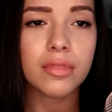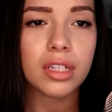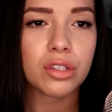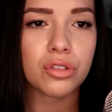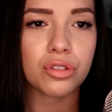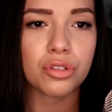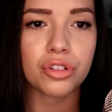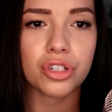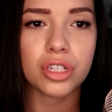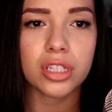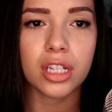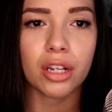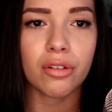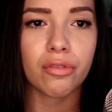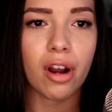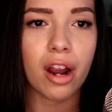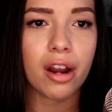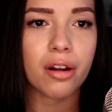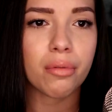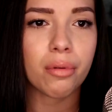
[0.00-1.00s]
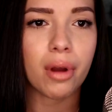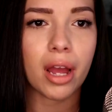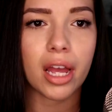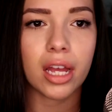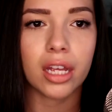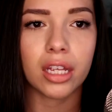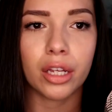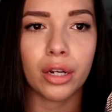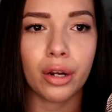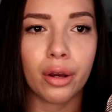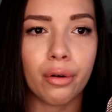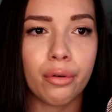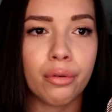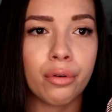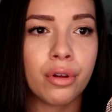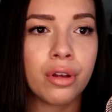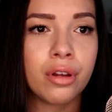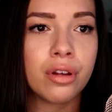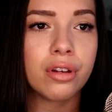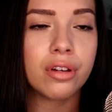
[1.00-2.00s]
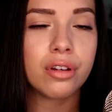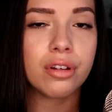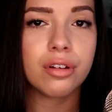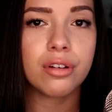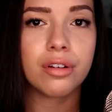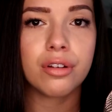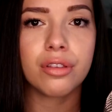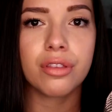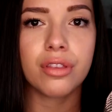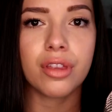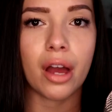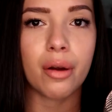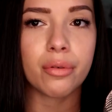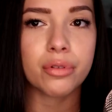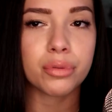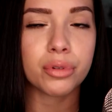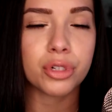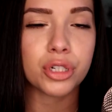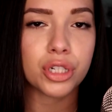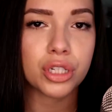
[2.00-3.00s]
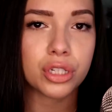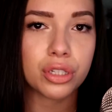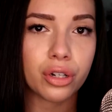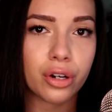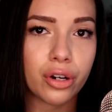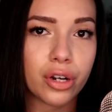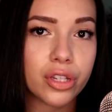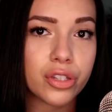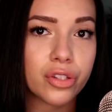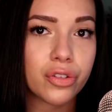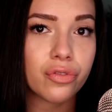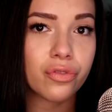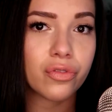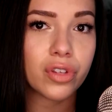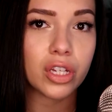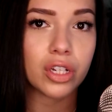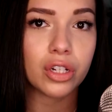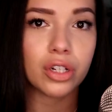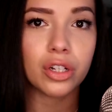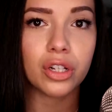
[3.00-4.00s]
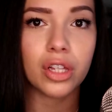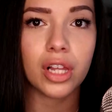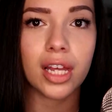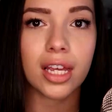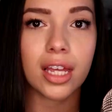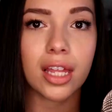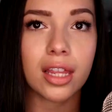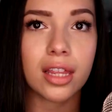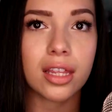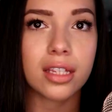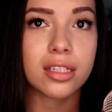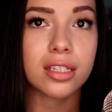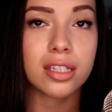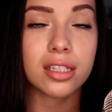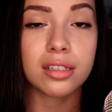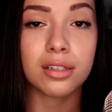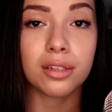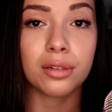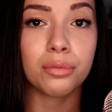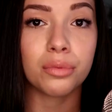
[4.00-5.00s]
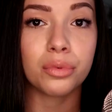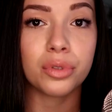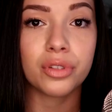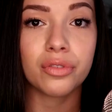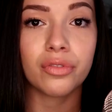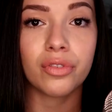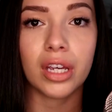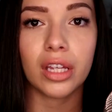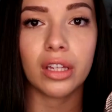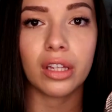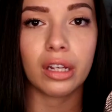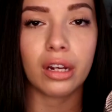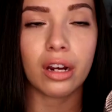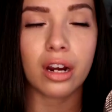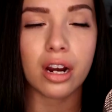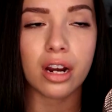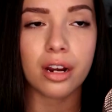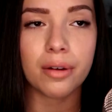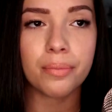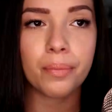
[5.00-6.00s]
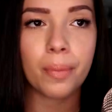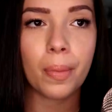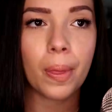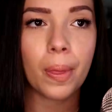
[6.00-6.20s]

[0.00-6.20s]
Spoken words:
So she said right away, you know, that was when she started to feel like the system was failing her.